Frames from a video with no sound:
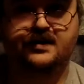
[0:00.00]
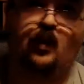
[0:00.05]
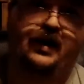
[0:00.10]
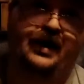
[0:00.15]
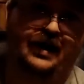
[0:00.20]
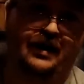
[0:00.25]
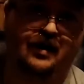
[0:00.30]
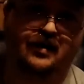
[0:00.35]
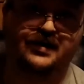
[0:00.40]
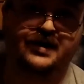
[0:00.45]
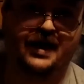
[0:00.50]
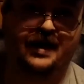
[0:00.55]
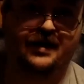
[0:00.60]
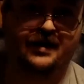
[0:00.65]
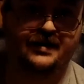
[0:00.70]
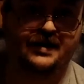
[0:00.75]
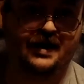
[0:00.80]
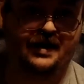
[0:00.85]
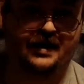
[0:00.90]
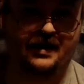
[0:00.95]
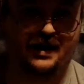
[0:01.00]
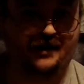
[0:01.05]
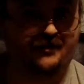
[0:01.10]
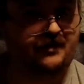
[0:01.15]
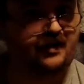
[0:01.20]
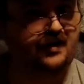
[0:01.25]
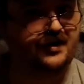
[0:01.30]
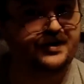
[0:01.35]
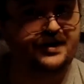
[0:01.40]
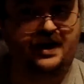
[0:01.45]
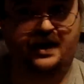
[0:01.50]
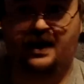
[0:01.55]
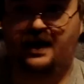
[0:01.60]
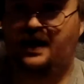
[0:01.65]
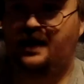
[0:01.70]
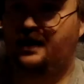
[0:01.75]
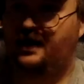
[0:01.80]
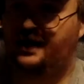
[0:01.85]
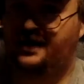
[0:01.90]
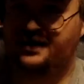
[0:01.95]
When it goes out at date, I've lost a
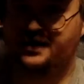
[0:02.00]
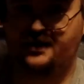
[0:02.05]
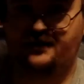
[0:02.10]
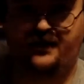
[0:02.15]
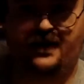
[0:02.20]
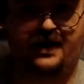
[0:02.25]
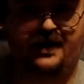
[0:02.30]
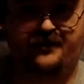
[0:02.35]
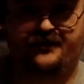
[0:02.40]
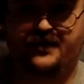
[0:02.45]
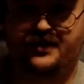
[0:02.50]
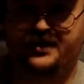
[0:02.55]
lot less if I have